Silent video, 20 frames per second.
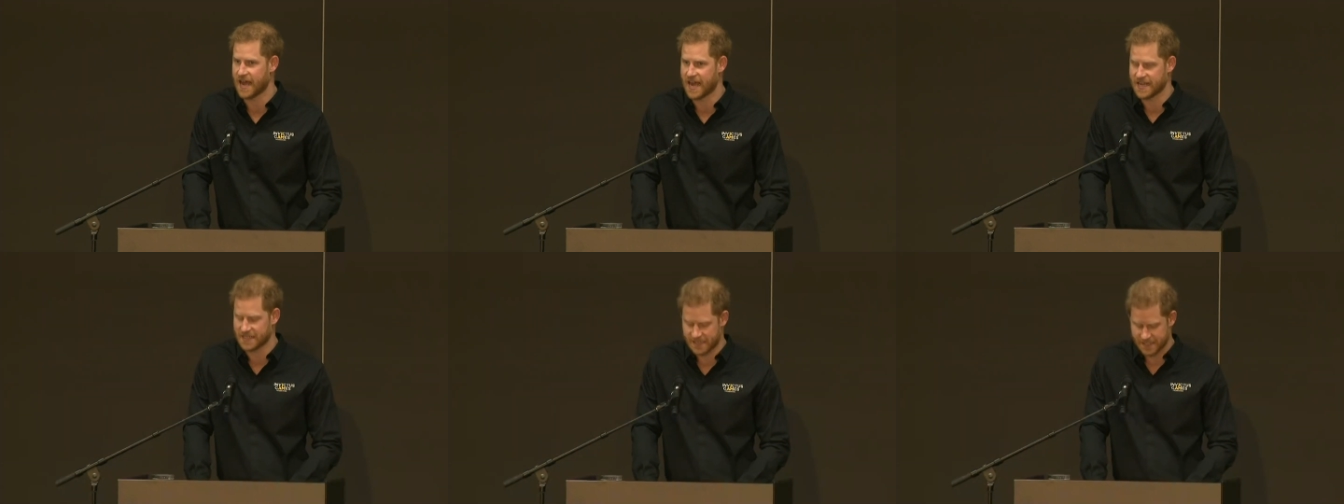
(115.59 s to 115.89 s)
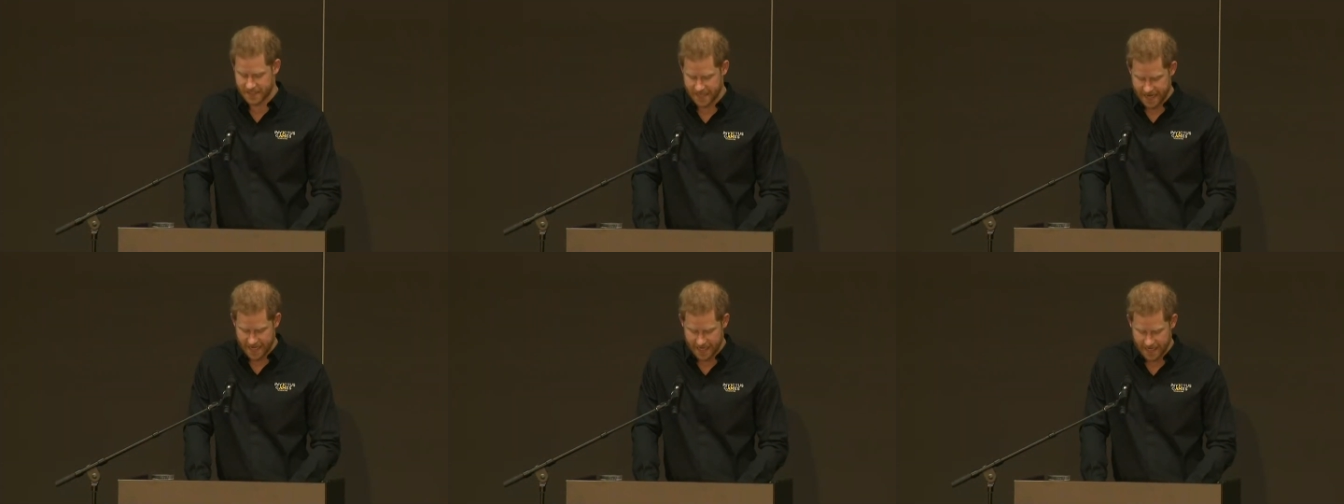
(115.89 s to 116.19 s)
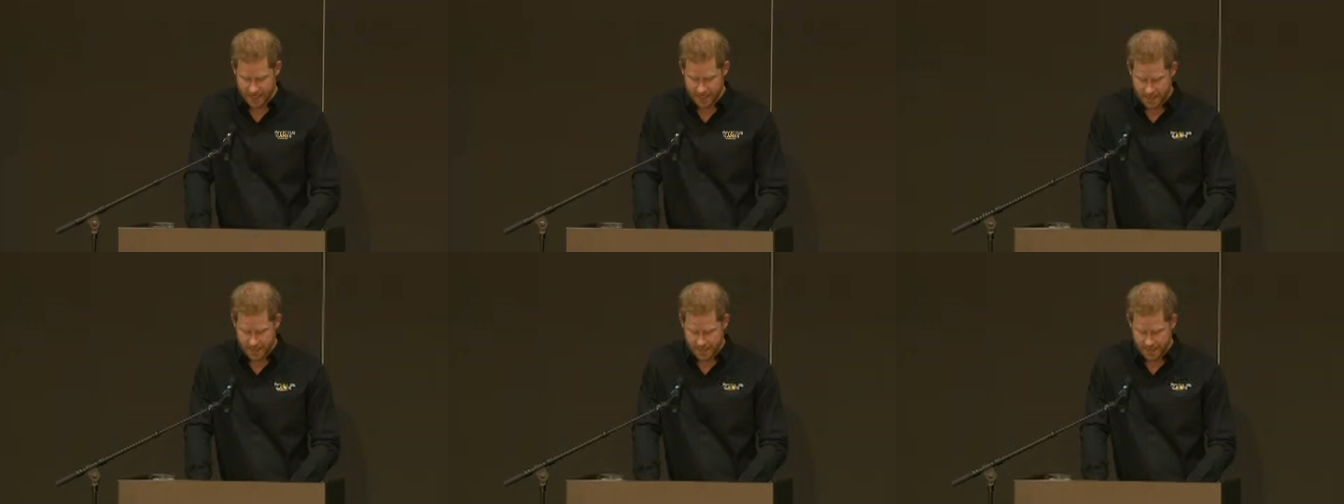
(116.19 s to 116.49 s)
and sick
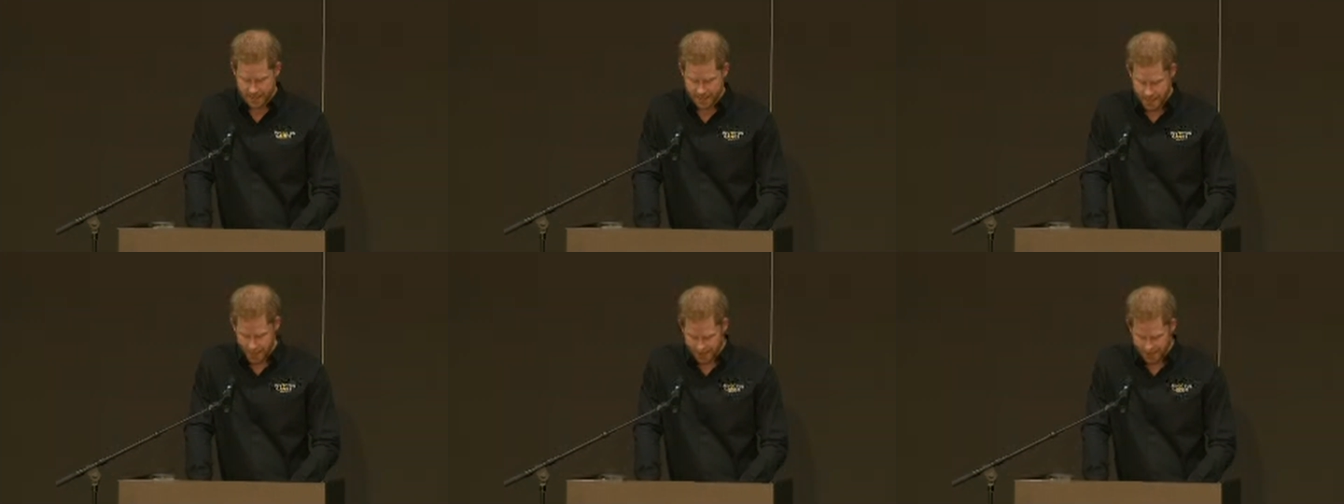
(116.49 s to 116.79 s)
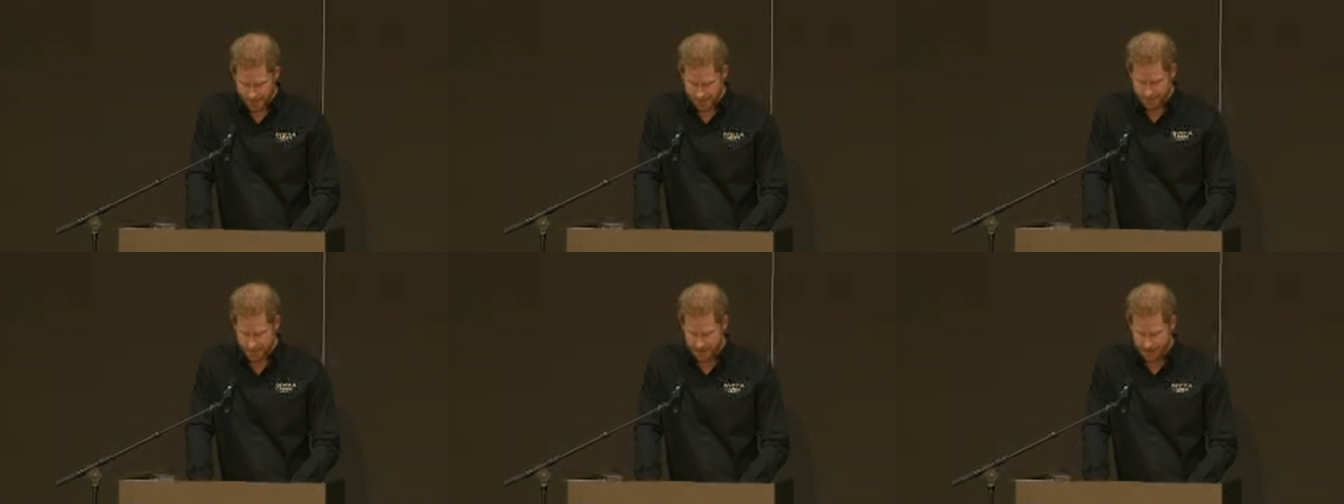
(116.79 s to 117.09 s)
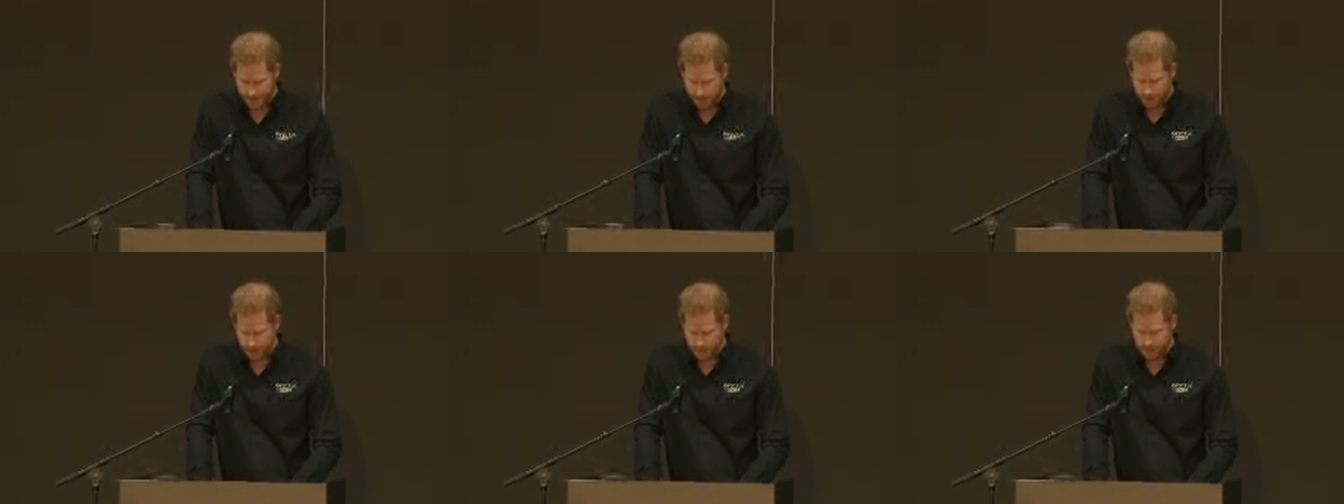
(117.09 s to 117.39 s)
servicemen
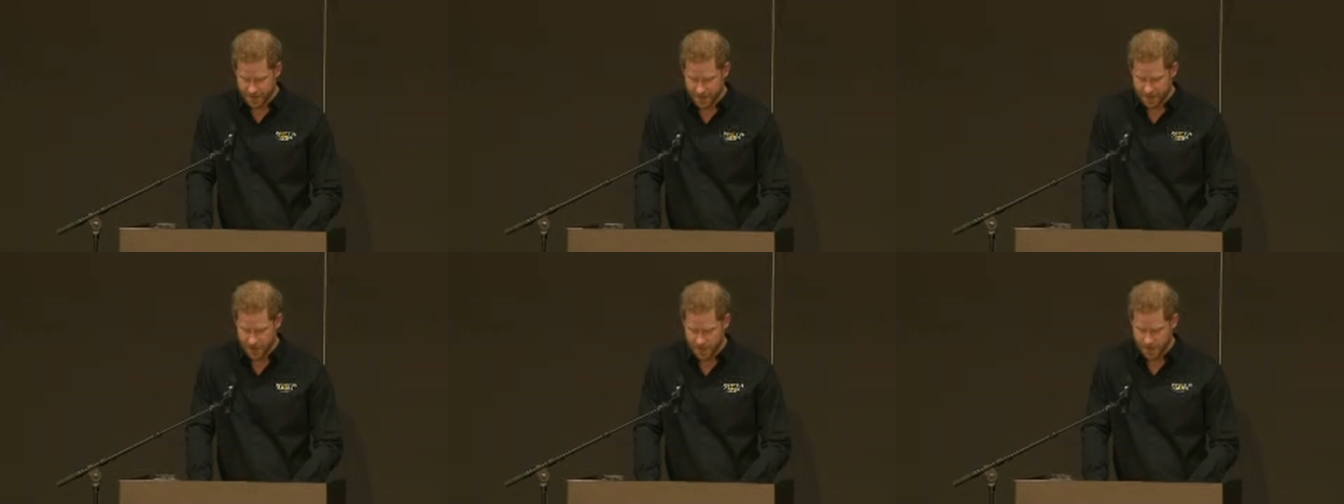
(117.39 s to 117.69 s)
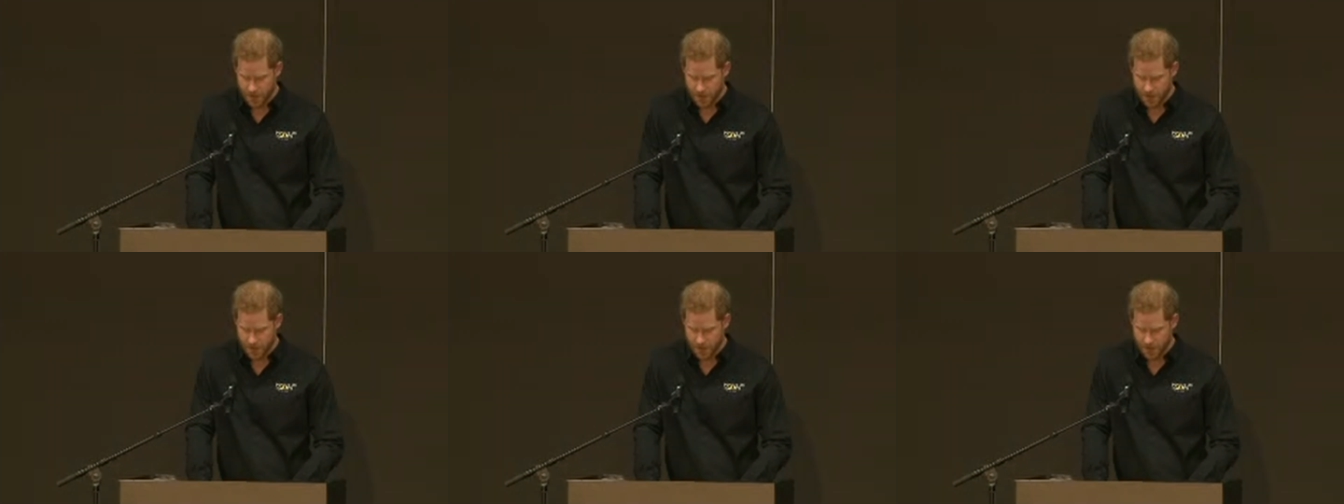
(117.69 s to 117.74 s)
and women